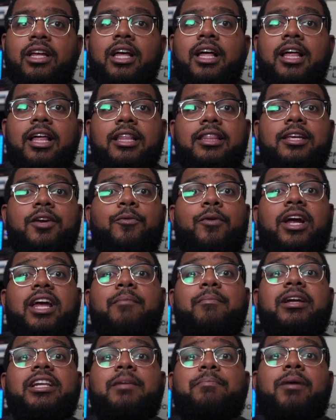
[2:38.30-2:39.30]
The
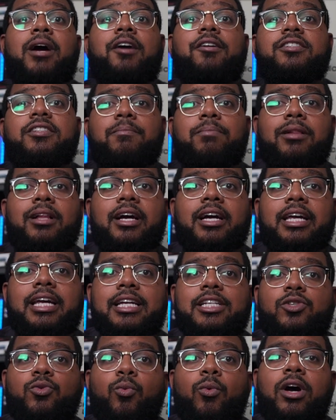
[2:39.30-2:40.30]
recommended power supply
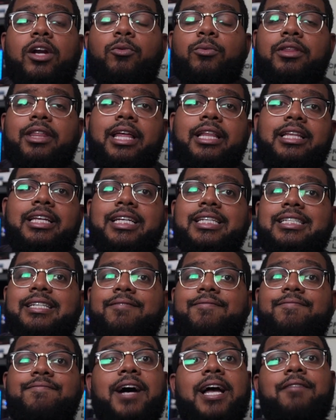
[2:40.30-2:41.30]
is one with at least
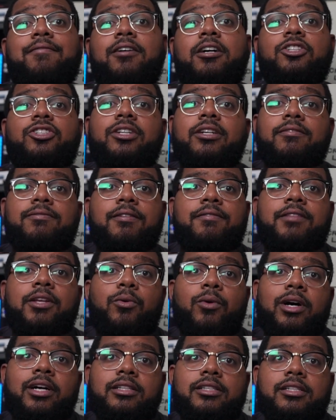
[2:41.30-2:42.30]
550
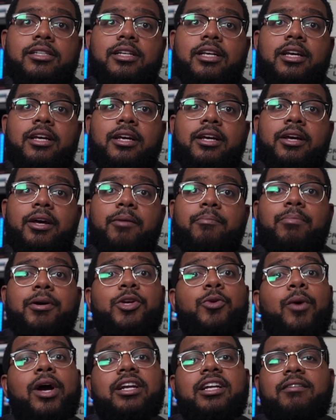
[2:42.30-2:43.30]
watts, but you
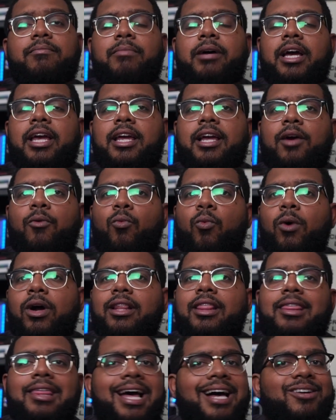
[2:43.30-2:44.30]
end up buying a
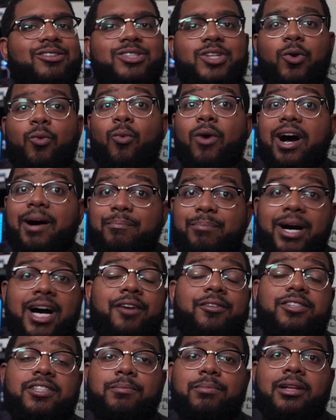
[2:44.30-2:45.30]
1000 watt power
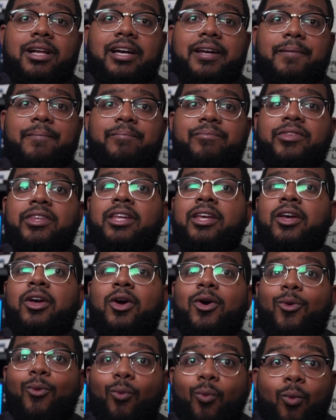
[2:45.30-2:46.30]
supply.
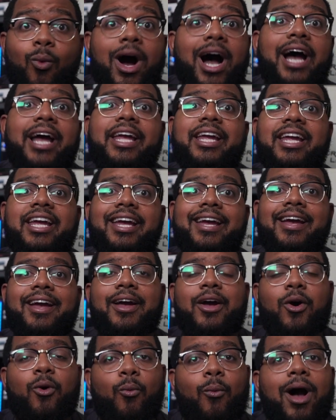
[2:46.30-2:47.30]
Why?
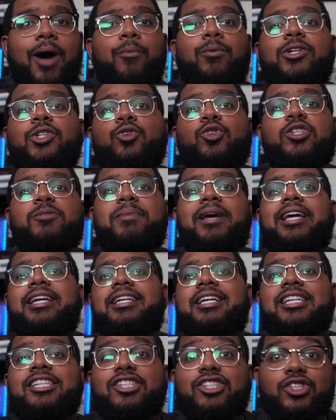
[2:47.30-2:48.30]
Why would you spend
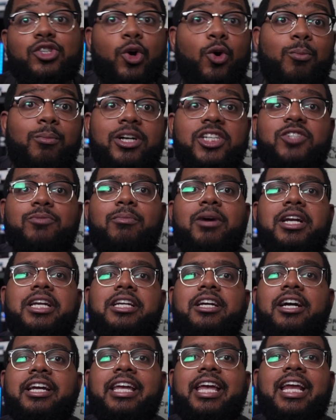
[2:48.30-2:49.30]
so much money
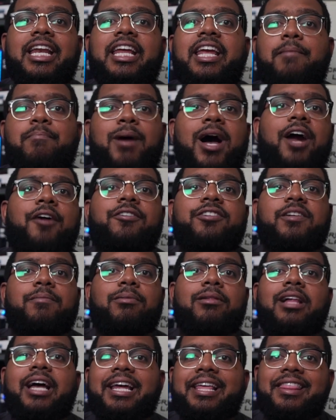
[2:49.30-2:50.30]
on getting a power
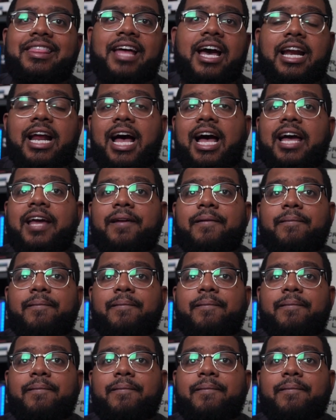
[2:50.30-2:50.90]
supply that high?